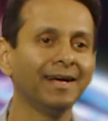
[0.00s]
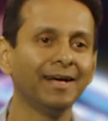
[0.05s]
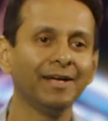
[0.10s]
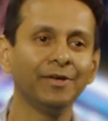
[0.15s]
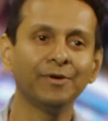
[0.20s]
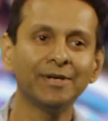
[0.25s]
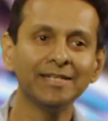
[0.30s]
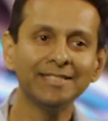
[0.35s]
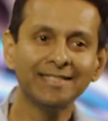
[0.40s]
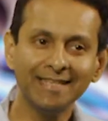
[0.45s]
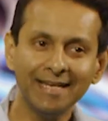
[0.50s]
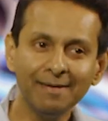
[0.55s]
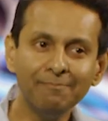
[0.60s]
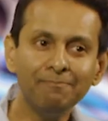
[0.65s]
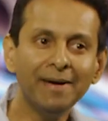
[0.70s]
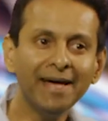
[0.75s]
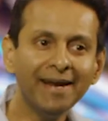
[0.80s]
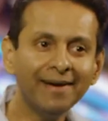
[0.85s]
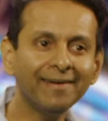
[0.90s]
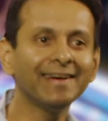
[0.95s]
You can sleep
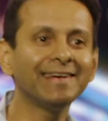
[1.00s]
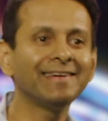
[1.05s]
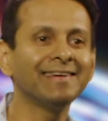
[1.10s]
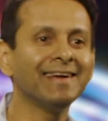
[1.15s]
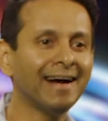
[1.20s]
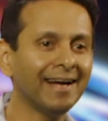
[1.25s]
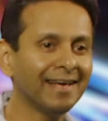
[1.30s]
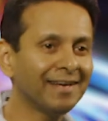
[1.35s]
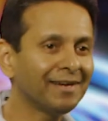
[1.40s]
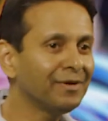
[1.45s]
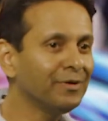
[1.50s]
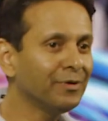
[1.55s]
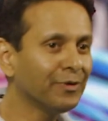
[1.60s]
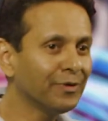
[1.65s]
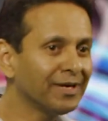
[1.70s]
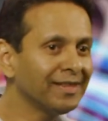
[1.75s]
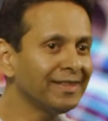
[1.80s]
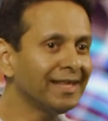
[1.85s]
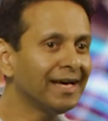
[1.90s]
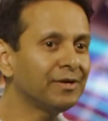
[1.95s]
better at night
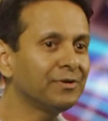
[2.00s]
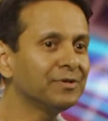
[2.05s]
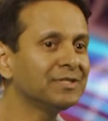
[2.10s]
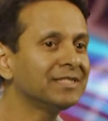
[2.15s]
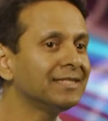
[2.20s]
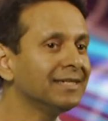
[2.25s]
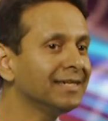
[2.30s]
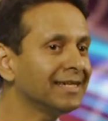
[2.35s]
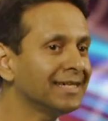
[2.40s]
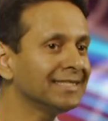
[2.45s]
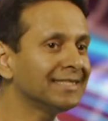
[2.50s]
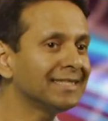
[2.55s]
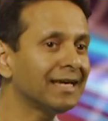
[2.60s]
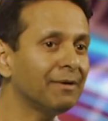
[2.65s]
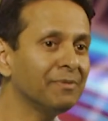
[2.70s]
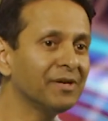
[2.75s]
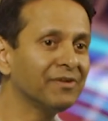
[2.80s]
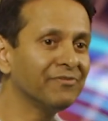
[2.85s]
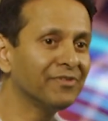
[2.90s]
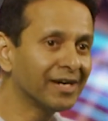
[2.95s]
knowing that your circuits have
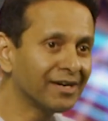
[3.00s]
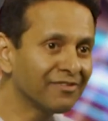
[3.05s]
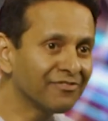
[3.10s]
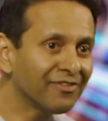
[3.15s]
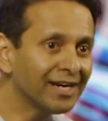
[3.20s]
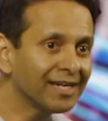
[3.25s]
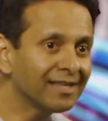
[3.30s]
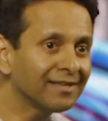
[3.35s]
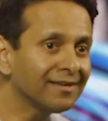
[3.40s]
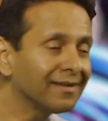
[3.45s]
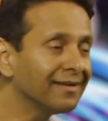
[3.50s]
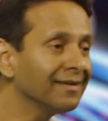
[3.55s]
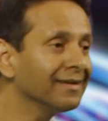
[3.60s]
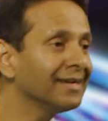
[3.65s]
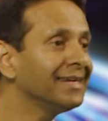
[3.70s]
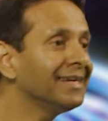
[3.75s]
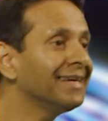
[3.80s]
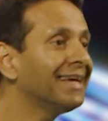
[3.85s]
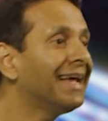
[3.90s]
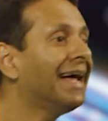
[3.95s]
been verified
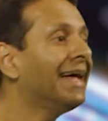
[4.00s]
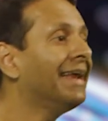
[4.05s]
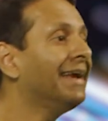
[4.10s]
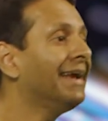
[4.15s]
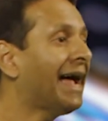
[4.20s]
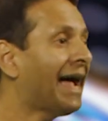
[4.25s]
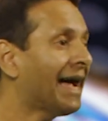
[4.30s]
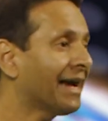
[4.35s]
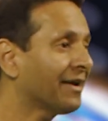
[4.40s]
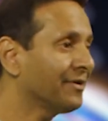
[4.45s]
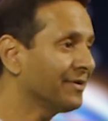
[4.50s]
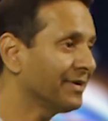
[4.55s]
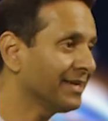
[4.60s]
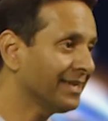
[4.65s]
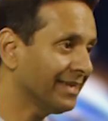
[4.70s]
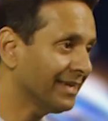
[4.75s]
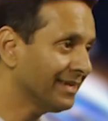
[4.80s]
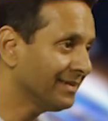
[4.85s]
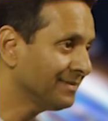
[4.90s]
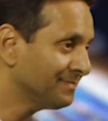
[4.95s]
thoroughly and
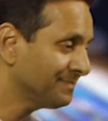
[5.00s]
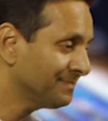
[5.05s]
accurately.